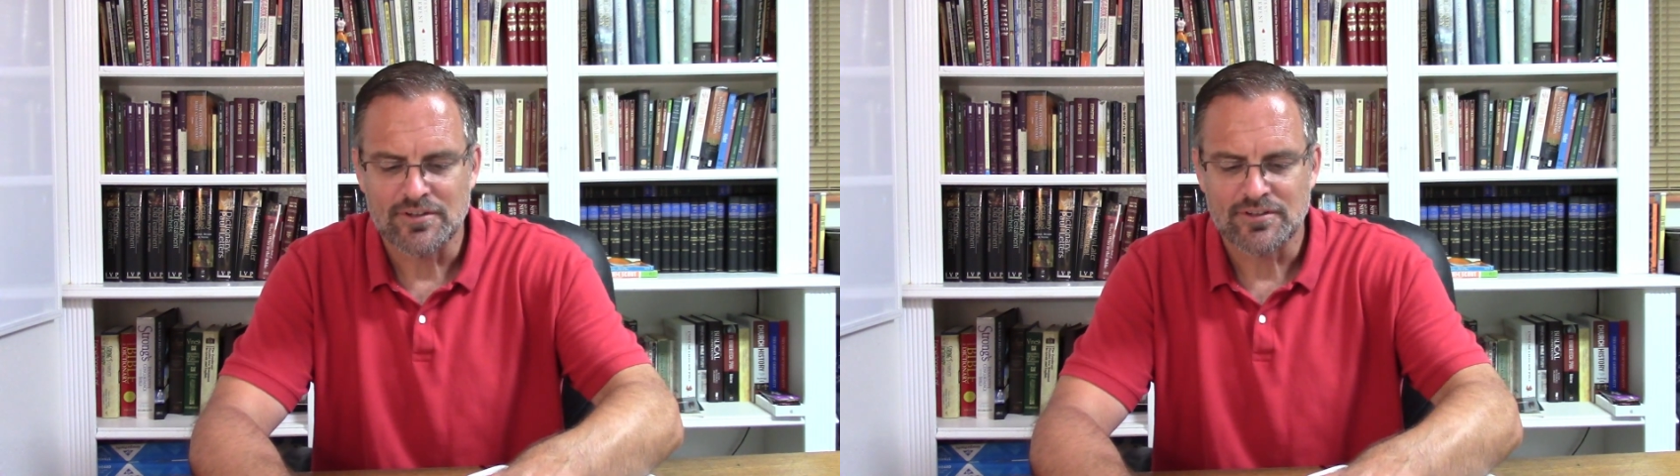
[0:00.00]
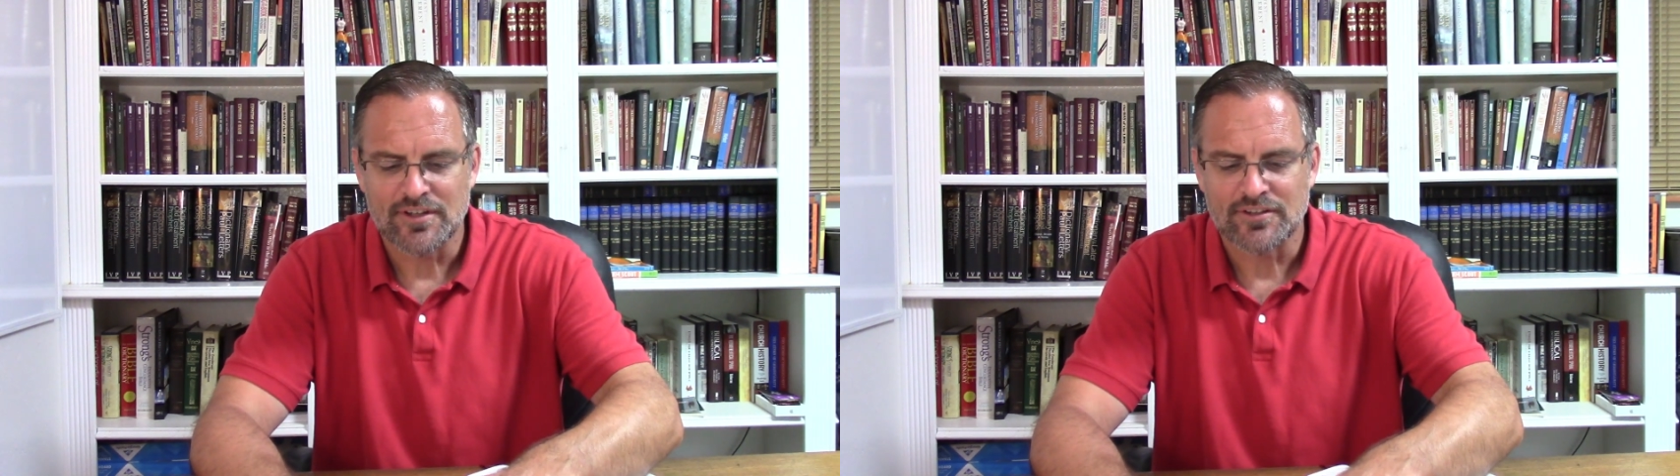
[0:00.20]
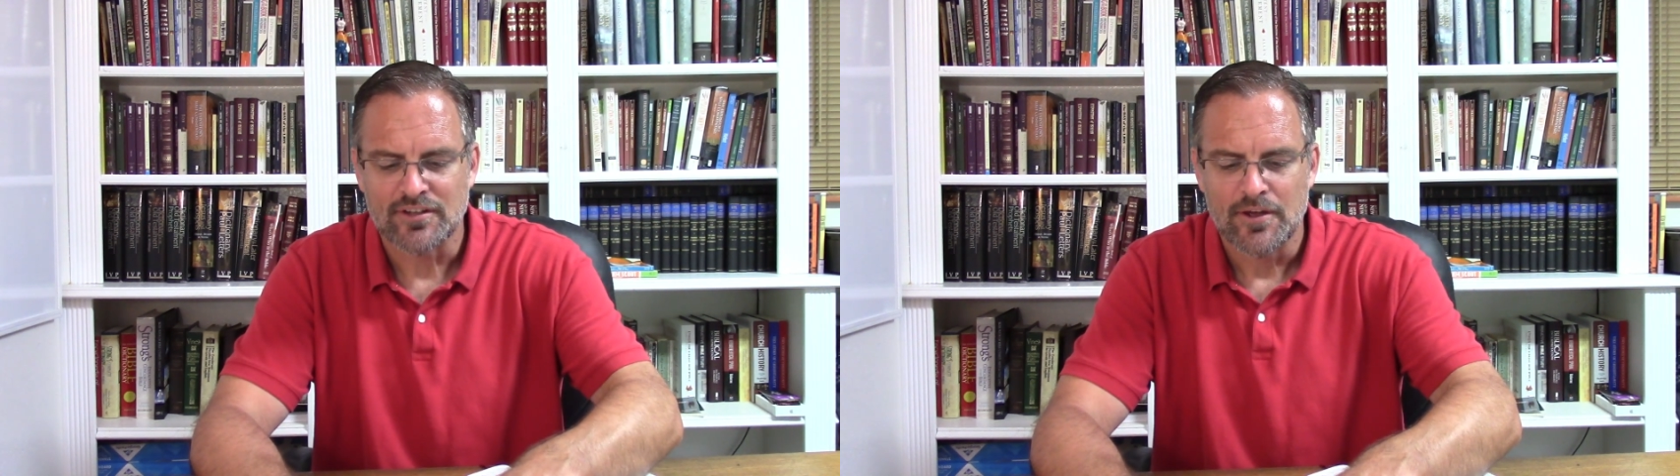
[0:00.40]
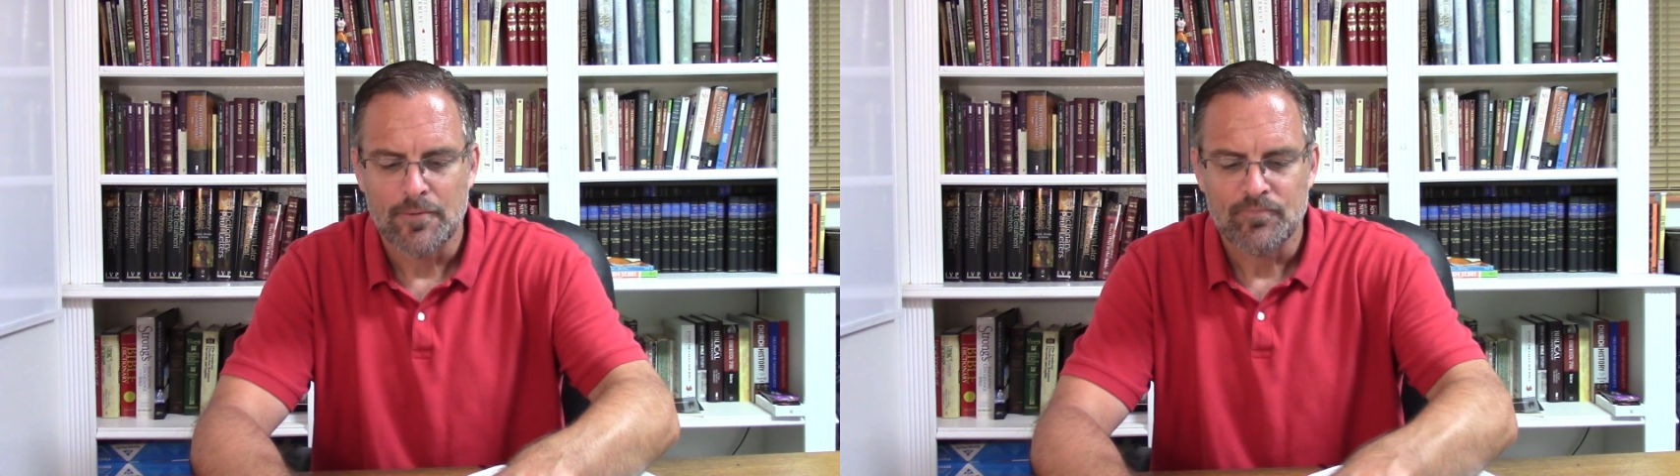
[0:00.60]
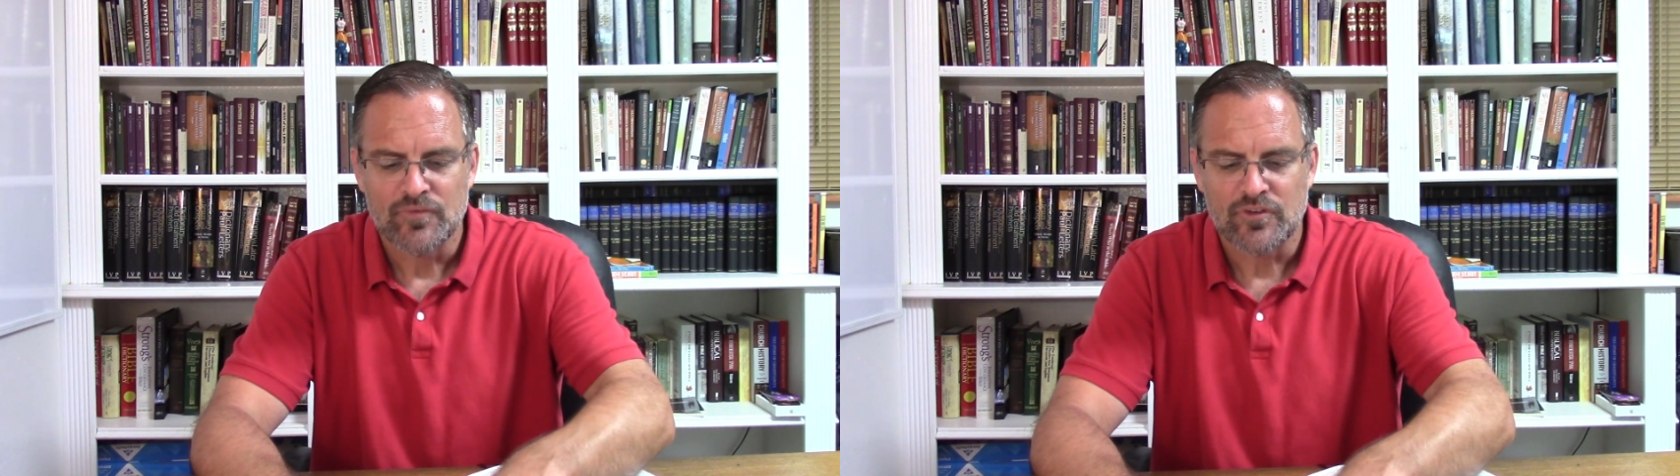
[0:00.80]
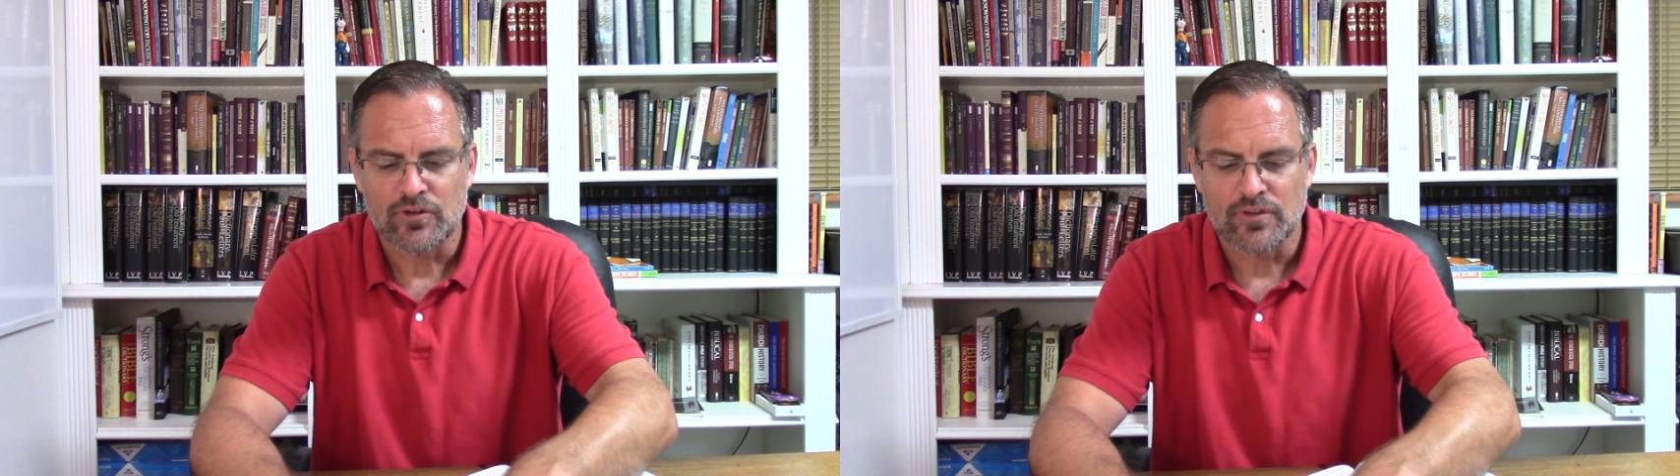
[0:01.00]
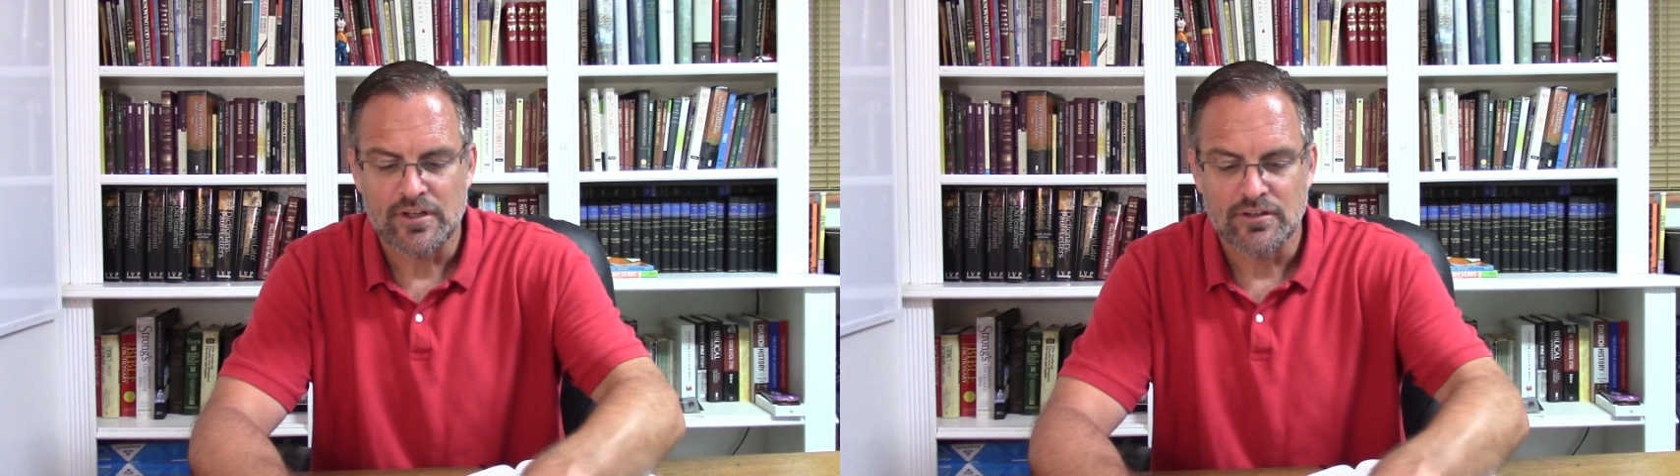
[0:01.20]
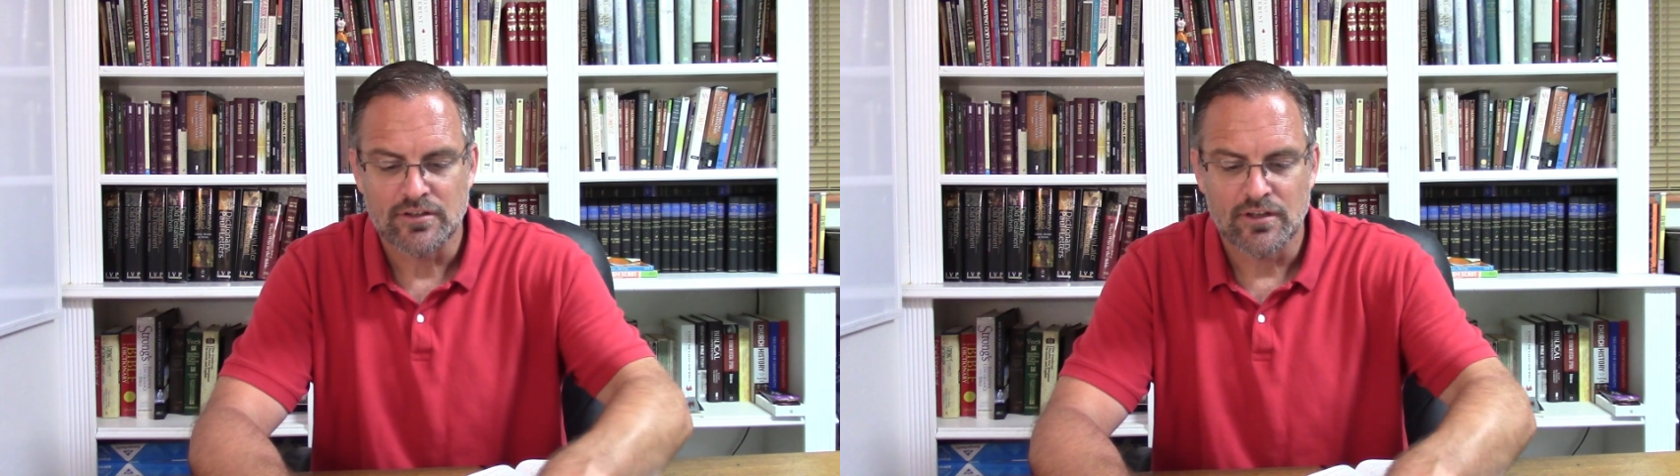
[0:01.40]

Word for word: He says, so they,